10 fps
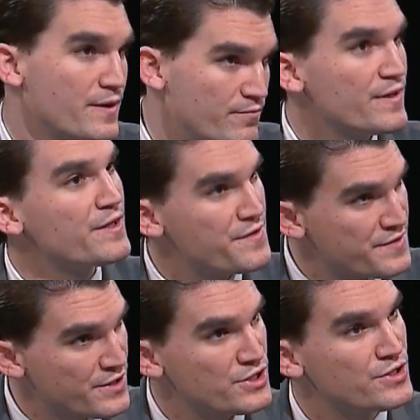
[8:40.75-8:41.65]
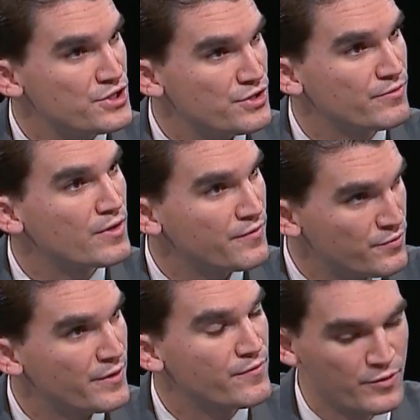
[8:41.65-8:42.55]
the end of the session in June of
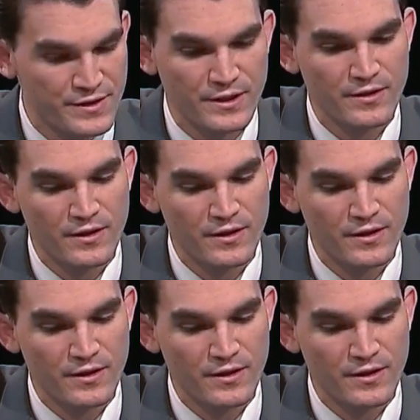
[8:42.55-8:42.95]
2014.